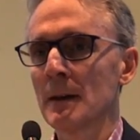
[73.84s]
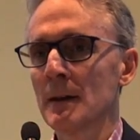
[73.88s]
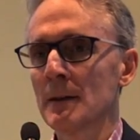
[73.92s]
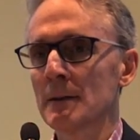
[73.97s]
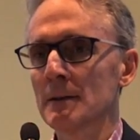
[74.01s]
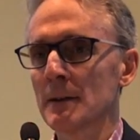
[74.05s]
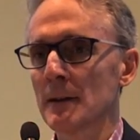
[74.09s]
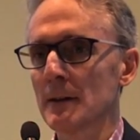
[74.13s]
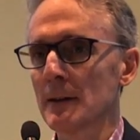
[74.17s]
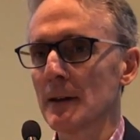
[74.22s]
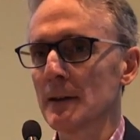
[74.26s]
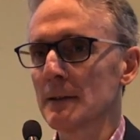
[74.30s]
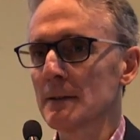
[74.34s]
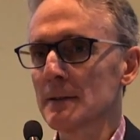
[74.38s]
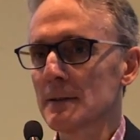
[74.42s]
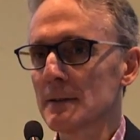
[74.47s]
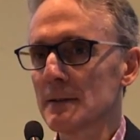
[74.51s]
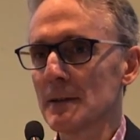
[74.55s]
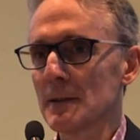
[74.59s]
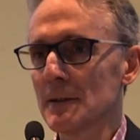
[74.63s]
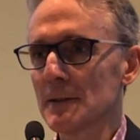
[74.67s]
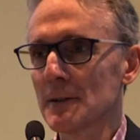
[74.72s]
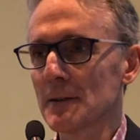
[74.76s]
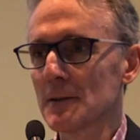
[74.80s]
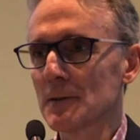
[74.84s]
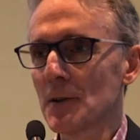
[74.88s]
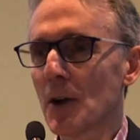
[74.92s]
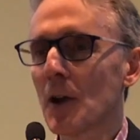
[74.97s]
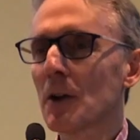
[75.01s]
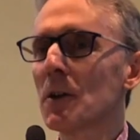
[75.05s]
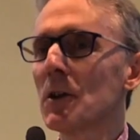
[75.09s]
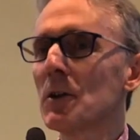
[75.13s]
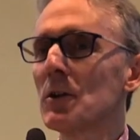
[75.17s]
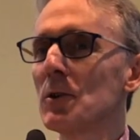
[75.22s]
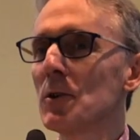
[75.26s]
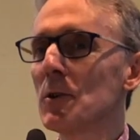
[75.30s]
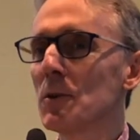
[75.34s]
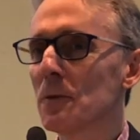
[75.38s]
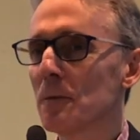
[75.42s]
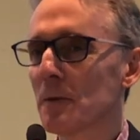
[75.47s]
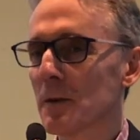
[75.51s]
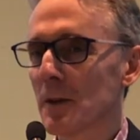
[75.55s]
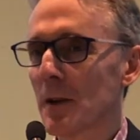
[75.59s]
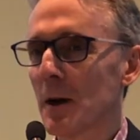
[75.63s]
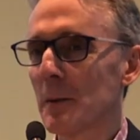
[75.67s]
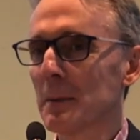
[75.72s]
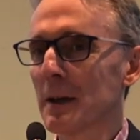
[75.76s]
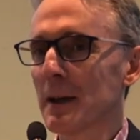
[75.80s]
So this is not a new
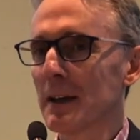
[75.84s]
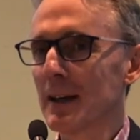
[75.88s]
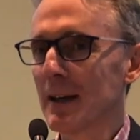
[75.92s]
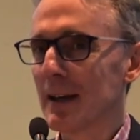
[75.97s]
phenomenon